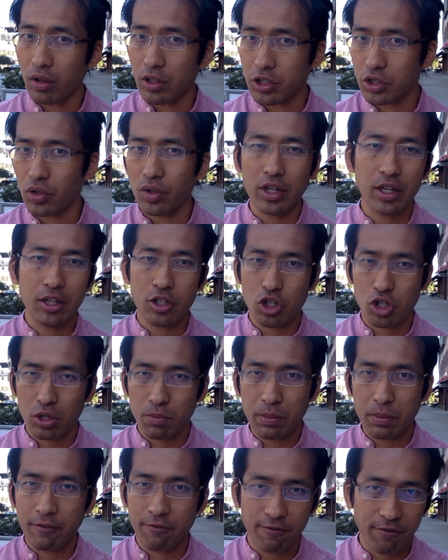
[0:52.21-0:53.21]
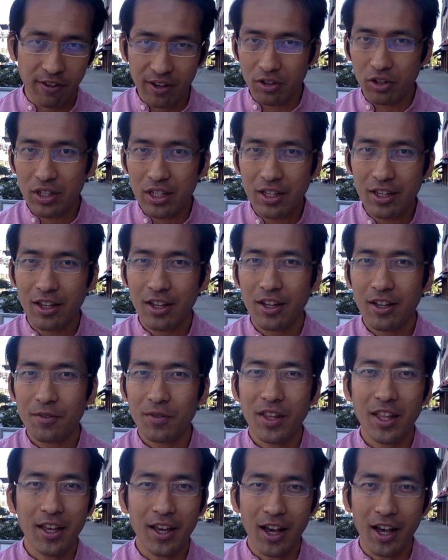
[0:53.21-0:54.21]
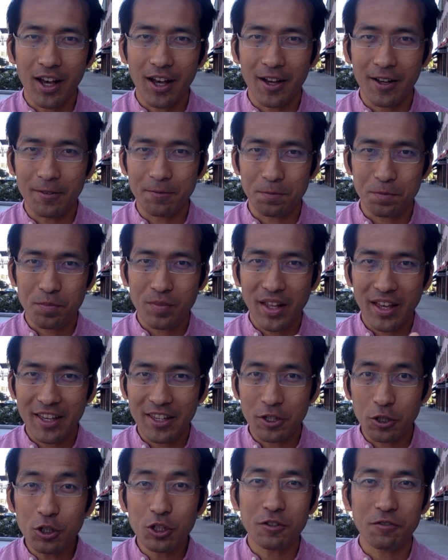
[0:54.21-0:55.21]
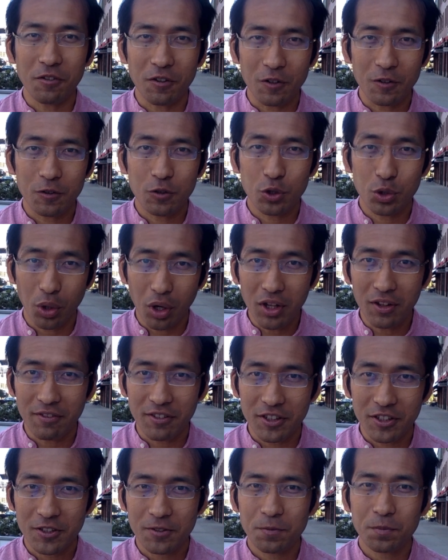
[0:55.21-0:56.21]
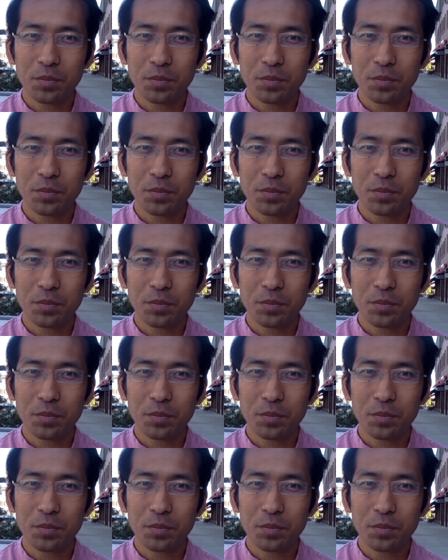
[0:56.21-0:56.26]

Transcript: So it should be very useful to all of us.